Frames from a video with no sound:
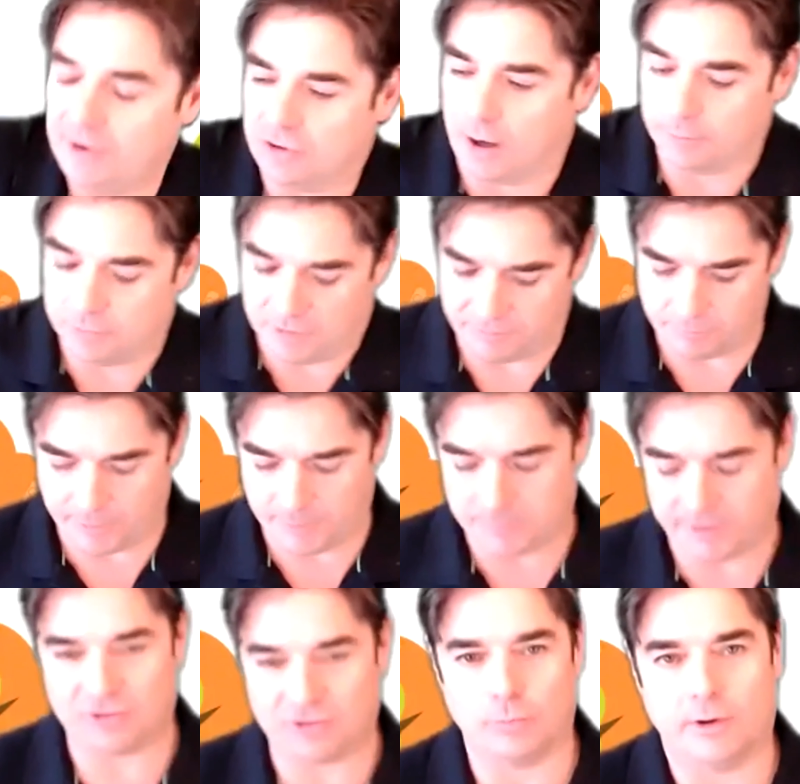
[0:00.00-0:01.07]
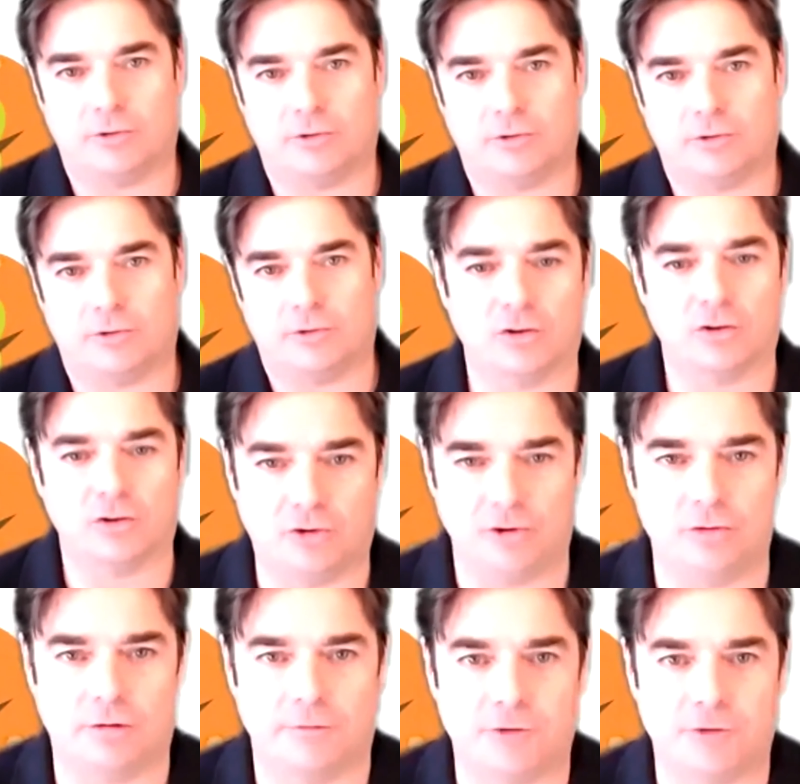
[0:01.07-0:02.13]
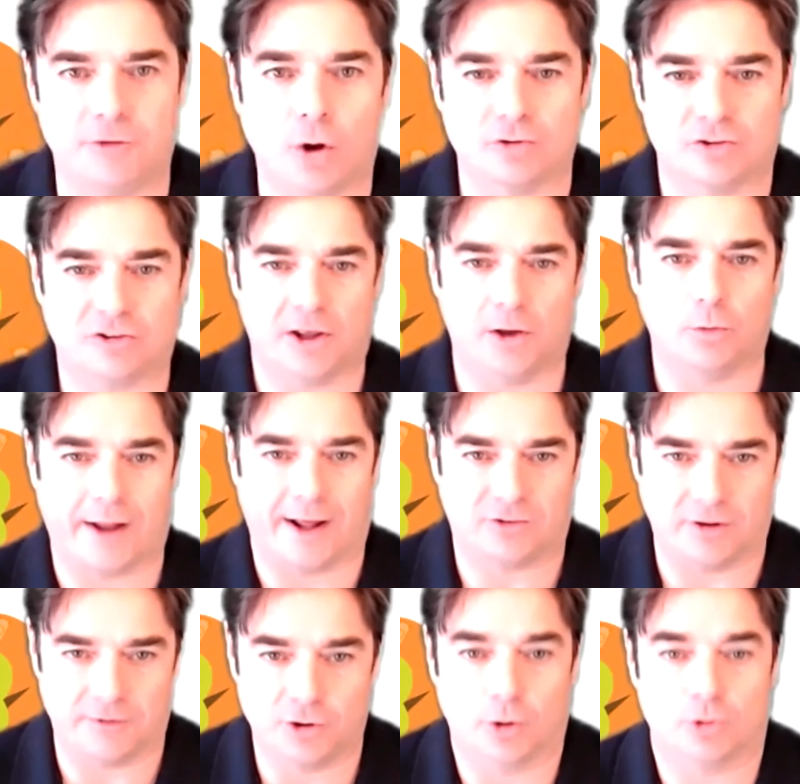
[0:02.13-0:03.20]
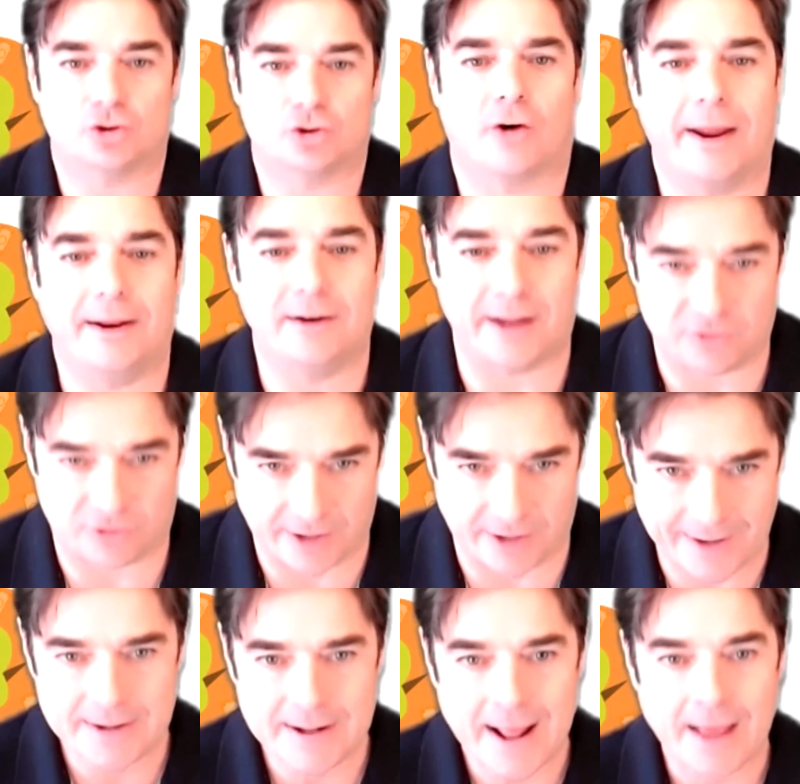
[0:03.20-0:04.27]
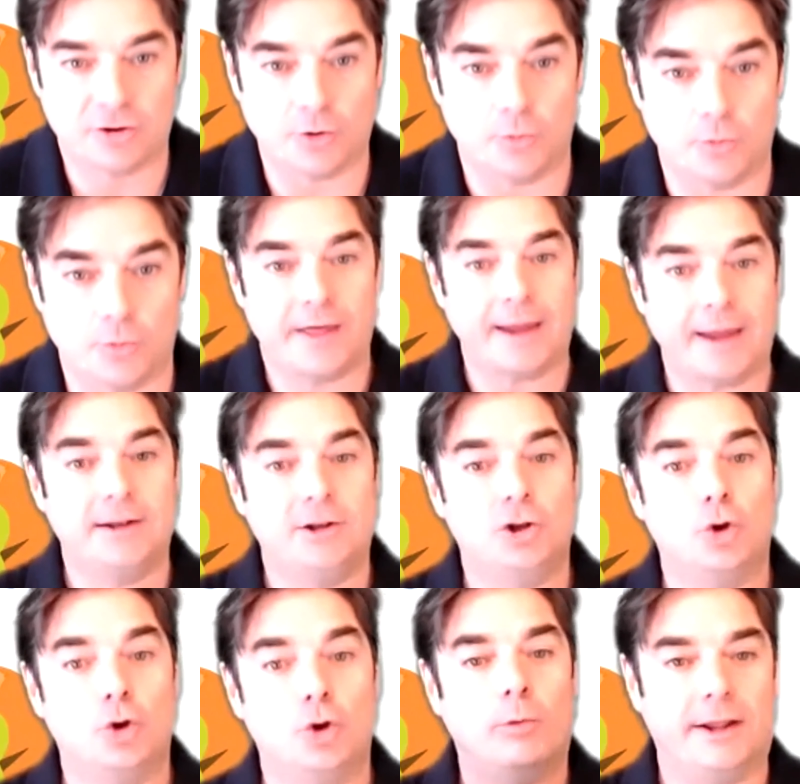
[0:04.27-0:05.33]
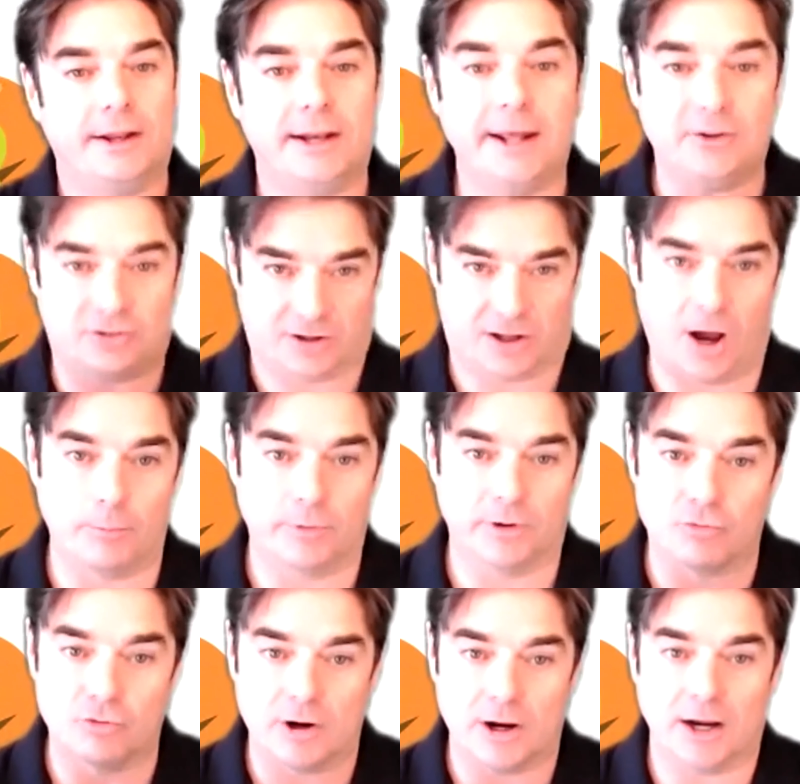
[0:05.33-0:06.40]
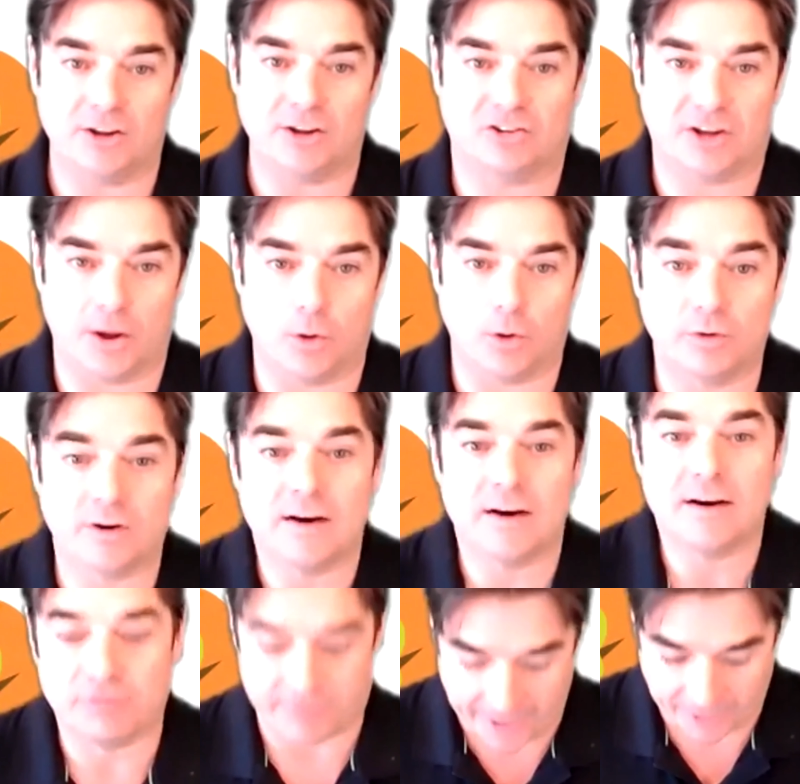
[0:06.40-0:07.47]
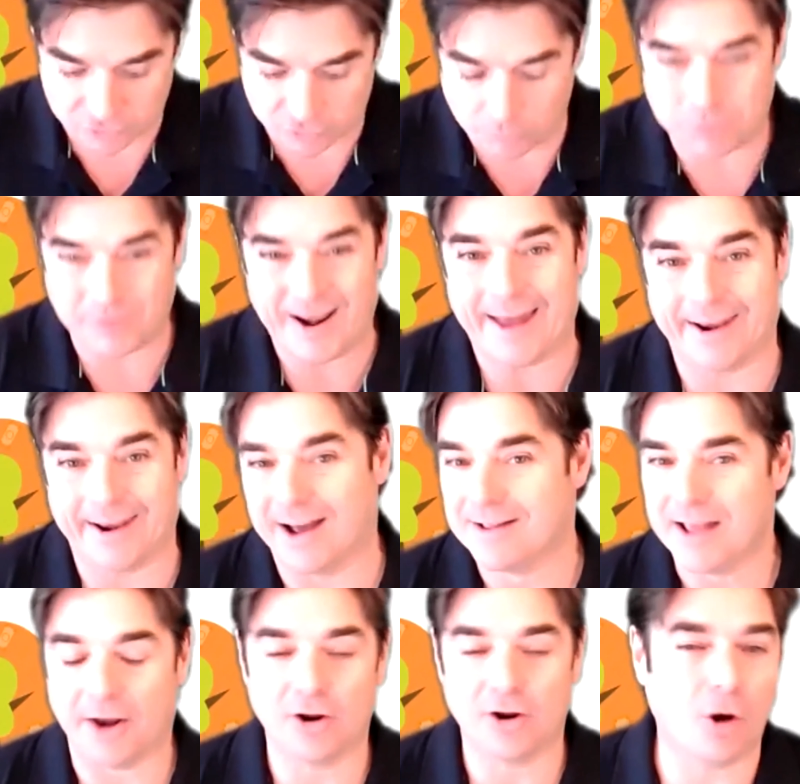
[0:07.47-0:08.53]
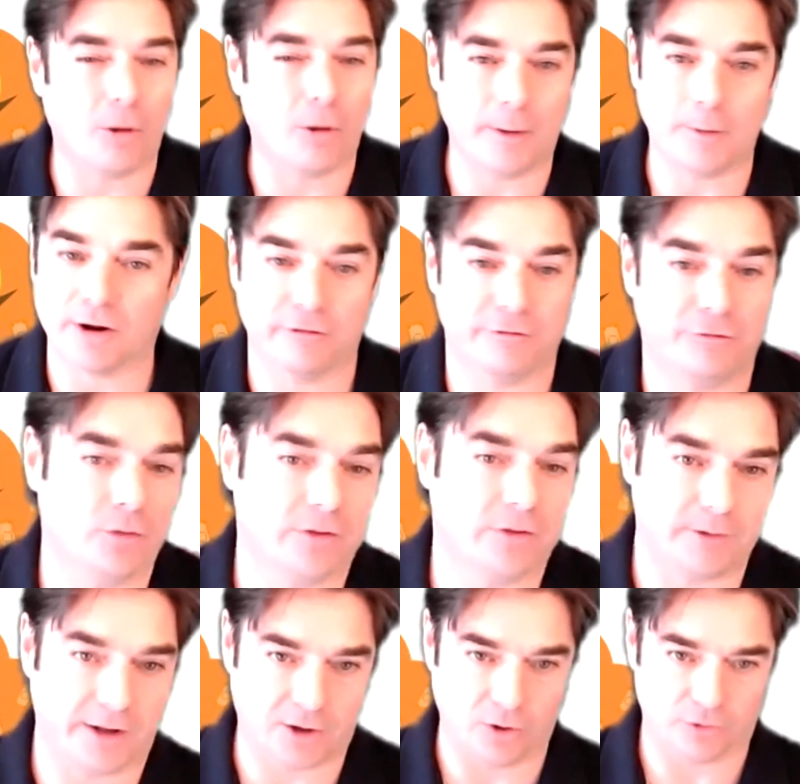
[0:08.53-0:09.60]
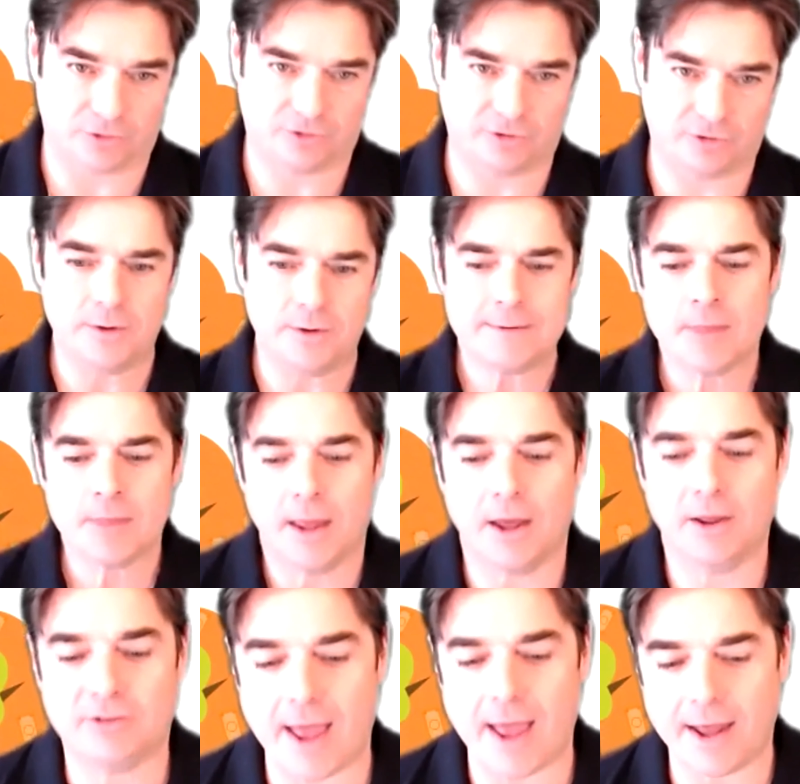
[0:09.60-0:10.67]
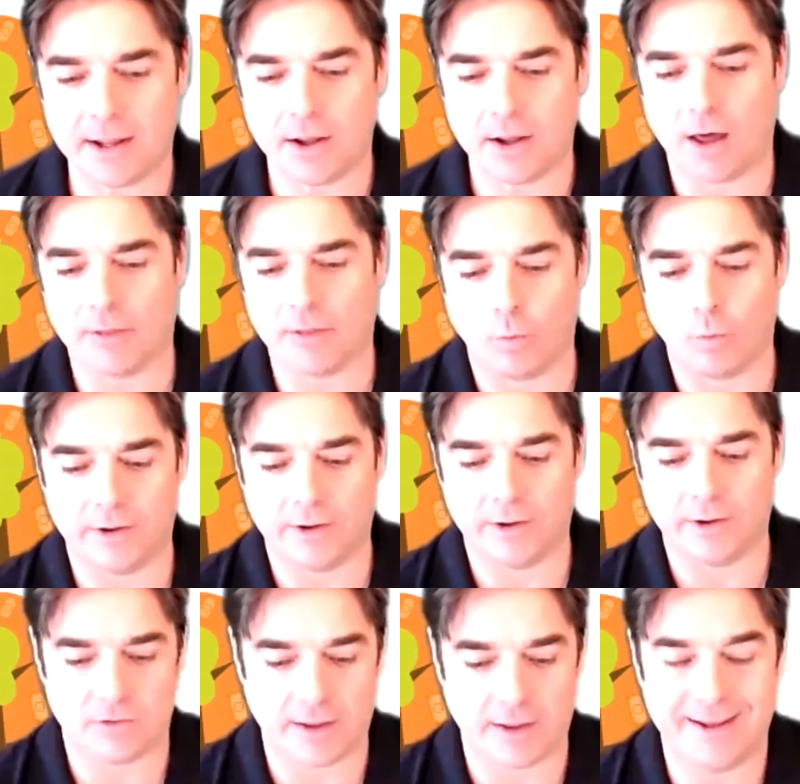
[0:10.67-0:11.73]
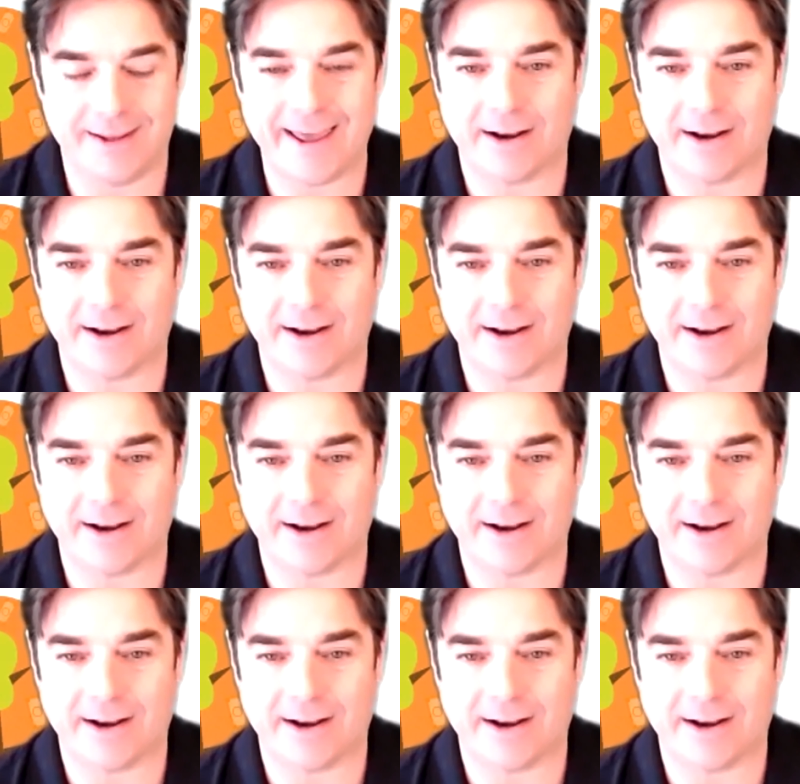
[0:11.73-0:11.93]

many times with different people, and it's almost impossible to use if you're not skilled at it, if you're not trained at it. So that normally needs to come with a really skilled financial planner. And a lot of people can't afford them, Nikos. So is there any other ways that